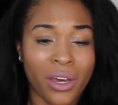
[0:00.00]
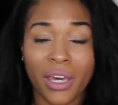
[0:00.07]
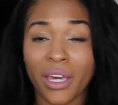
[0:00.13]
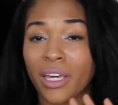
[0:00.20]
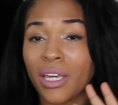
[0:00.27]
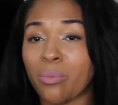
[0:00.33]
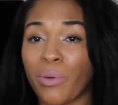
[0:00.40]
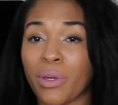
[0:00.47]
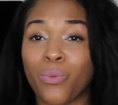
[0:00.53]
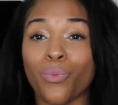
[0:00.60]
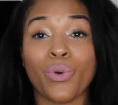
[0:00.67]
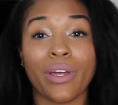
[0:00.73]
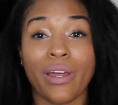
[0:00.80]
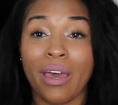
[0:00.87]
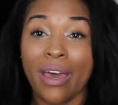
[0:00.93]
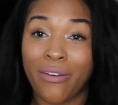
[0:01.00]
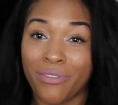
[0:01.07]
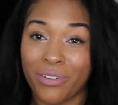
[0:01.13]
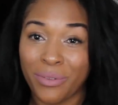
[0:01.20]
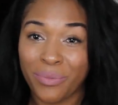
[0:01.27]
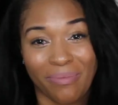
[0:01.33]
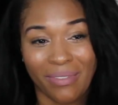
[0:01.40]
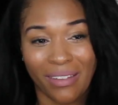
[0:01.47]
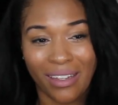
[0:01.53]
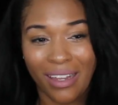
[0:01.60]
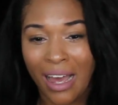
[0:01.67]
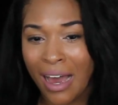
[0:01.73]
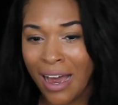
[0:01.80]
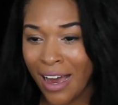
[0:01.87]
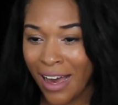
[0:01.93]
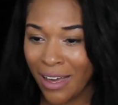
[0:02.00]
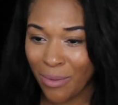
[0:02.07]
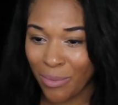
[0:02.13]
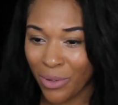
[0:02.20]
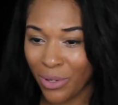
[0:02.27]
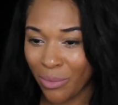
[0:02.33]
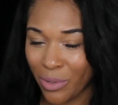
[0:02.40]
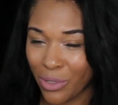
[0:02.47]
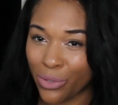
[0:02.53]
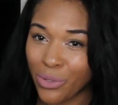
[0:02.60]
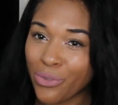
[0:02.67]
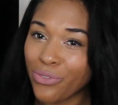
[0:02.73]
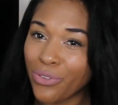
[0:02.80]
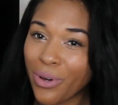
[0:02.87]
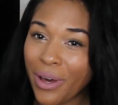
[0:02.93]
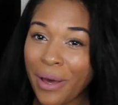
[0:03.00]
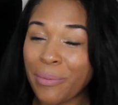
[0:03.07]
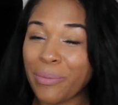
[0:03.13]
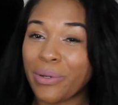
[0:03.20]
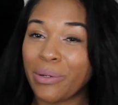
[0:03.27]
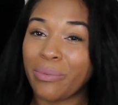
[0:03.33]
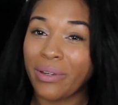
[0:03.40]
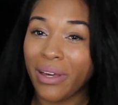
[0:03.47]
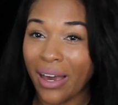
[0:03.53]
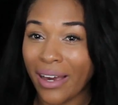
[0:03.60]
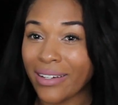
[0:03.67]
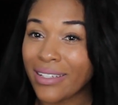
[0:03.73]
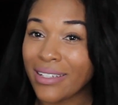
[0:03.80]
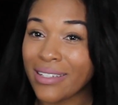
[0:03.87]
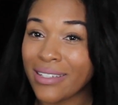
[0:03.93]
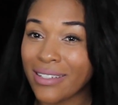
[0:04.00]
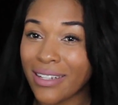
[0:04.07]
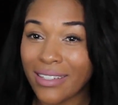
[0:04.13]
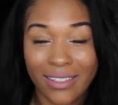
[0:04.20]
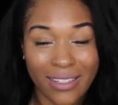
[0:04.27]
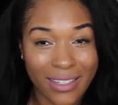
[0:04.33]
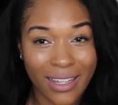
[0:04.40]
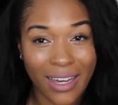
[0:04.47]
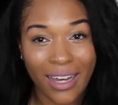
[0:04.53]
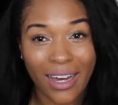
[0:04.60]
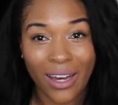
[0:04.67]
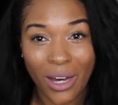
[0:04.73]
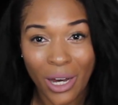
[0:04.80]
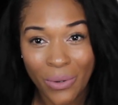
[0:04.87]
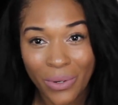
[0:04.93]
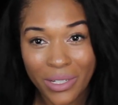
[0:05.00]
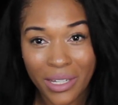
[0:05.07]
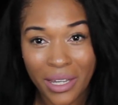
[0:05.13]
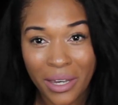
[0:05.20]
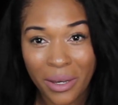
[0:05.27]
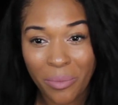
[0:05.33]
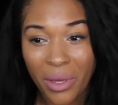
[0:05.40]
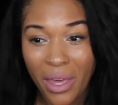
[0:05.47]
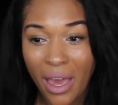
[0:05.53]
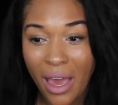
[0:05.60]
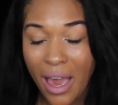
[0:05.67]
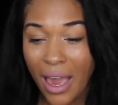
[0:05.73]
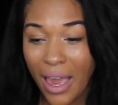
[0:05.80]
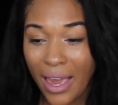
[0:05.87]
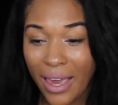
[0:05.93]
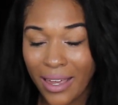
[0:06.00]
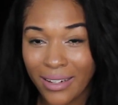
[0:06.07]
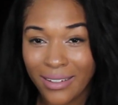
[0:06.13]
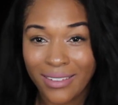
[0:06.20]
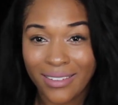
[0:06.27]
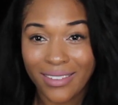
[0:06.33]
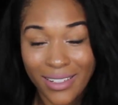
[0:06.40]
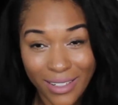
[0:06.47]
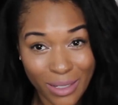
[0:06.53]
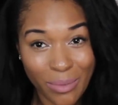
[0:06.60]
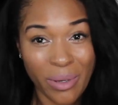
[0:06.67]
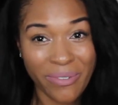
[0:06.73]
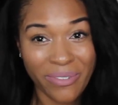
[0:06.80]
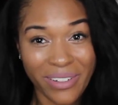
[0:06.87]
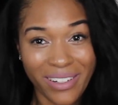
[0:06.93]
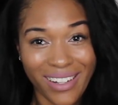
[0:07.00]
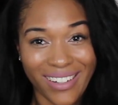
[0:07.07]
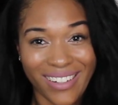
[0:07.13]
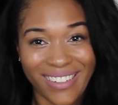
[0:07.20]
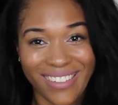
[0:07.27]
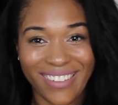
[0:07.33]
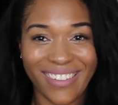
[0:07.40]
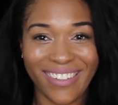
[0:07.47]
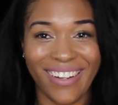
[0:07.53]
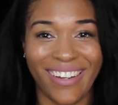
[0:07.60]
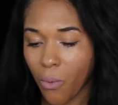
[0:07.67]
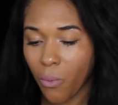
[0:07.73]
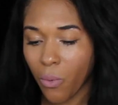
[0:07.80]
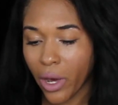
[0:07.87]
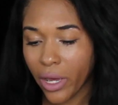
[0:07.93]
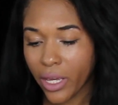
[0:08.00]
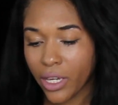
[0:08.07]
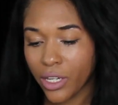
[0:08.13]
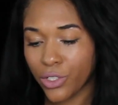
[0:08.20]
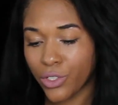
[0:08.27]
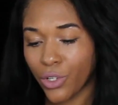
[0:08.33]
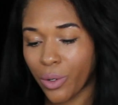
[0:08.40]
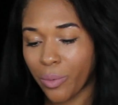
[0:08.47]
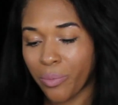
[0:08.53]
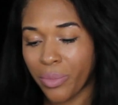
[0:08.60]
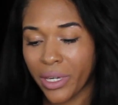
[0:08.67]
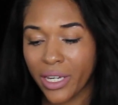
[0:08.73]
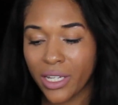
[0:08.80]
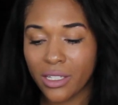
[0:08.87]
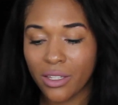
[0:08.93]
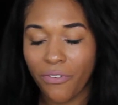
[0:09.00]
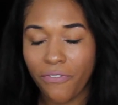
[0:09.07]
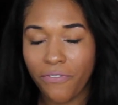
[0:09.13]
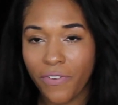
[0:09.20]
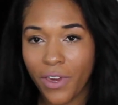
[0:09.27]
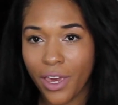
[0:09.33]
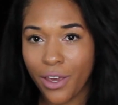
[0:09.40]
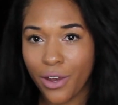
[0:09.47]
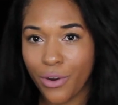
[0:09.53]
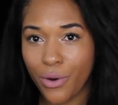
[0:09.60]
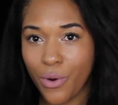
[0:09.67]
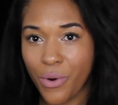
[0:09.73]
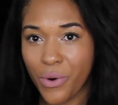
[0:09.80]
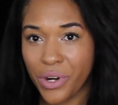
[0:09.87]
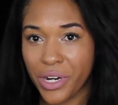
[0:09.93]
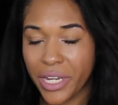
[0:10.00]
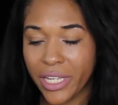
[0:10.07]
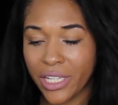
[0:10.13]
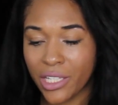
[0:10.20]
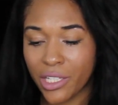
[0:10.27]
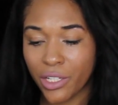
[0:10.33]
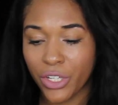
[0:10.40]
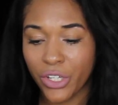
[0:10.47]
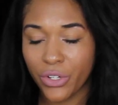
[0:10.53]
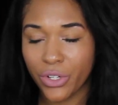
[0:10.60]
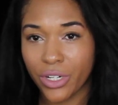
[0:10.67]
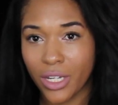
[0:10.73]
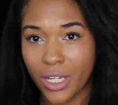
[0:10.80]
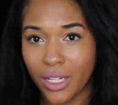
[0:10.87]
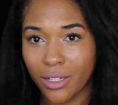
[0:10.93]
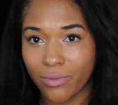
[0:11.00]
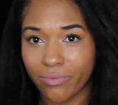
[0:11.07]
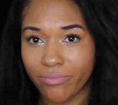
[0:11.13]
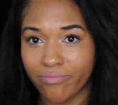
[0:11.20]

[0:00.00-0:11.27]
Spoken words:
It could be whatever. I am going to be truthful. I'm going to be honest, just like I always am. And this should be fun. What is your biggest fear or insecurity?